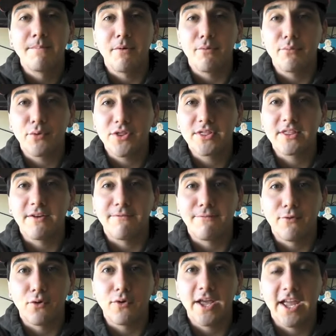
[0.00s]
but with the
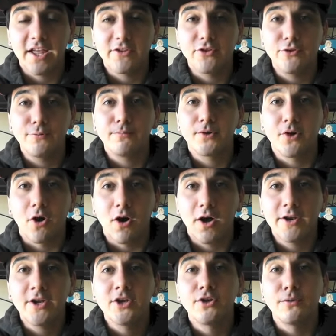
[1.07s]
full hand loop
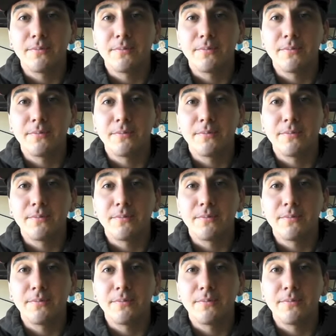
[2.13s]
gone,